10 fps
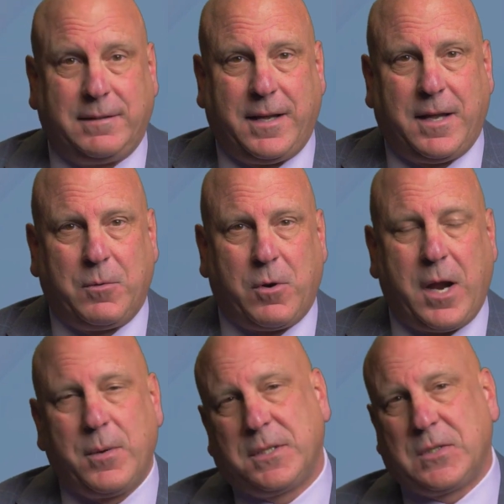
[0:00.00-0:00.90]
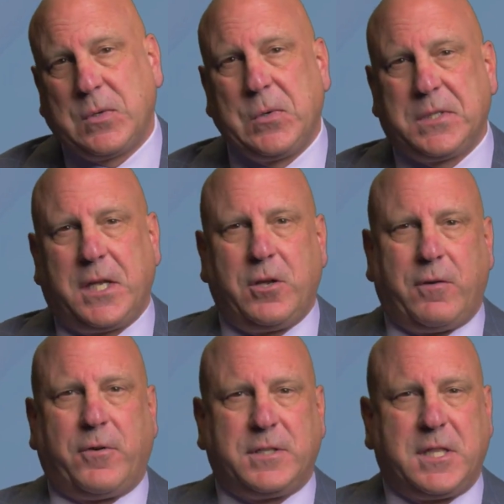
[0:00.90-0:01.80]
And where I went to school at the
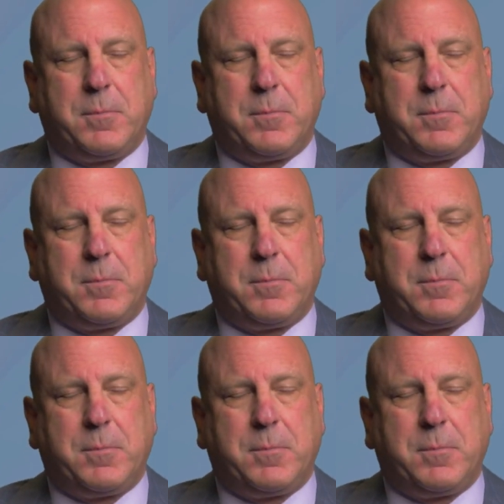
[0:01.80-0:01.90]
University